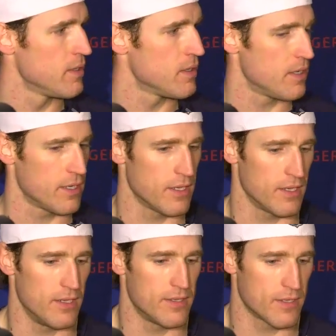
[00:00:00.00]
I
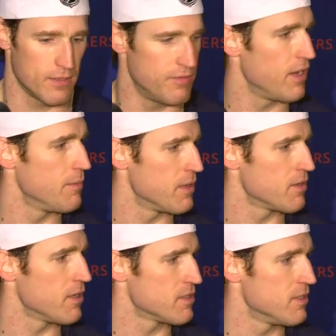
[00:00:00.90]
had conveyed my
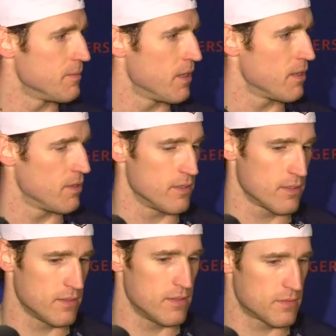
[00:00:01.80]
thoughts to him that I
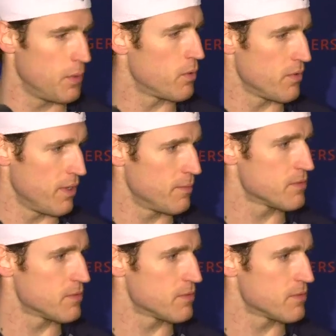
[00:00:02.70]
spoke with him,